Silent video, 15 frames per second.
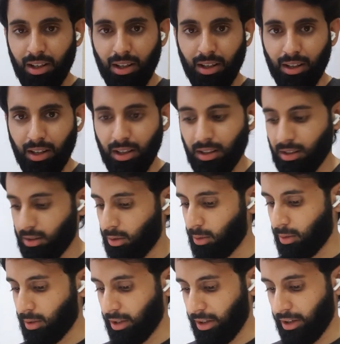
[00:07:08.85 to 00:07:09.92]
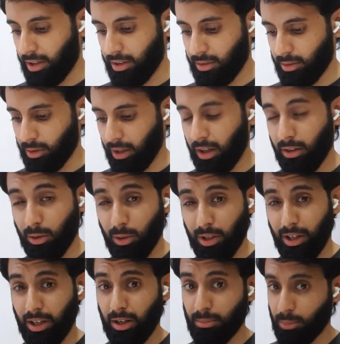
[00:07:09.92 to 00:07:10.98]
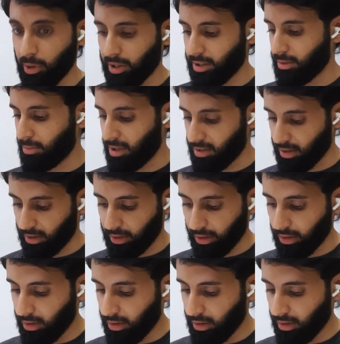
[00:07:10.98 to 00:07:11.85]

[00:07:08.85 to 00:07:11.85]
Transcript: indeed collinear, okay? Collinear points, basically.